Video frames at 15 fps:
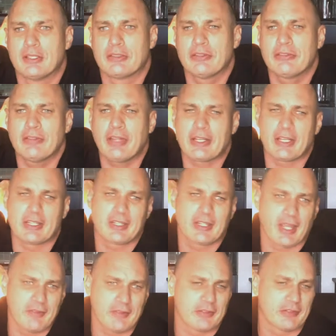Just like a
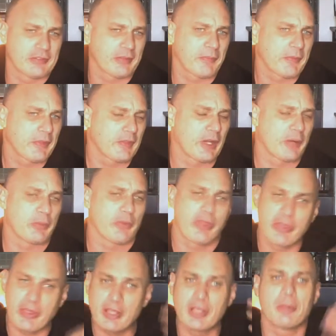caveat to something that I would
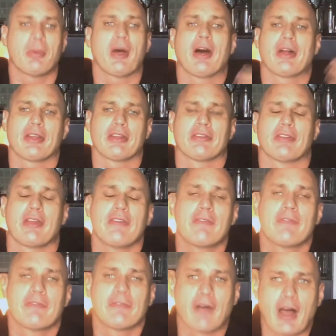think about as a
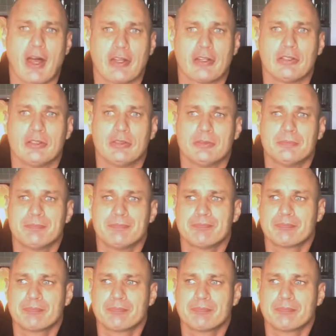final